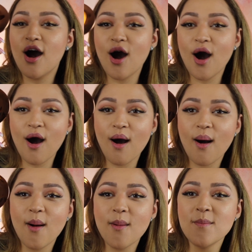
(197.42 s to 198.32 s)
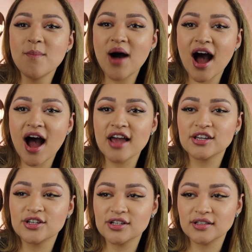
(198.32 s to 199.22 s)
Oh
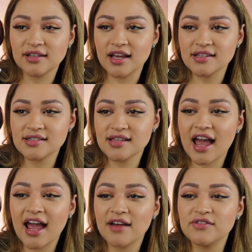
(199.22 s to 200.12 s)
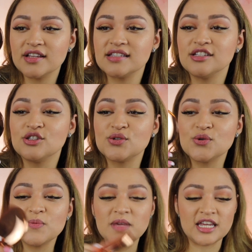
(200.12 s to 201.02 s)
my goodness. I have this in
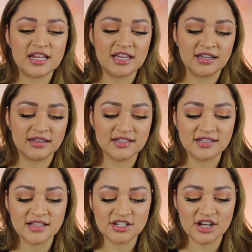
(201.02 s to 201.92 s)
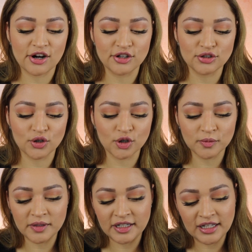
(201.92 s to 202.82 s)
2 medium. This is the Charlotte
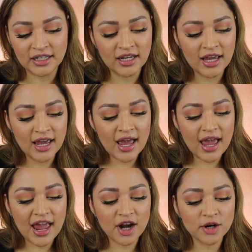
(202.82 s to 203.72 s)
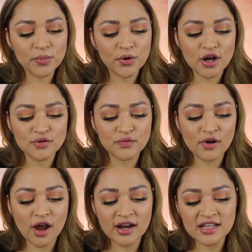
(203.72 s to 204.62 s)
Tilbury Airbrush
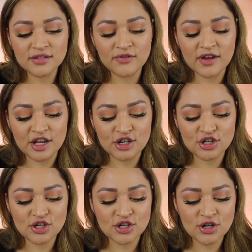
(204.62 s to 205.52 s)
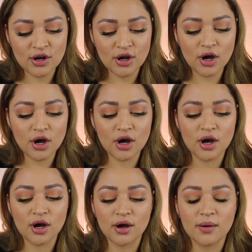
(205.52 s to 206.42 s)
Flawless Finish.
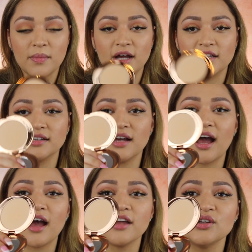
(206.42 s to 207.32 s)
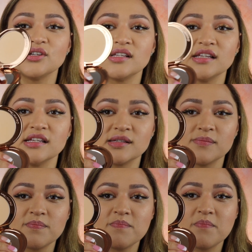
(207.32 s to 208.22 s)
Oh my god, I used this
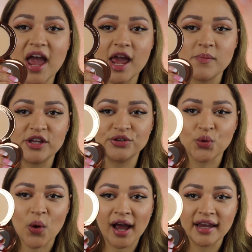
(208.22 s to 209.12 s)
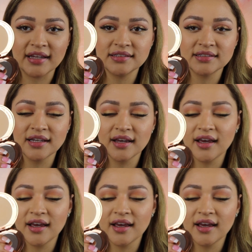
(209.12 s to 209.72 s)
baby twice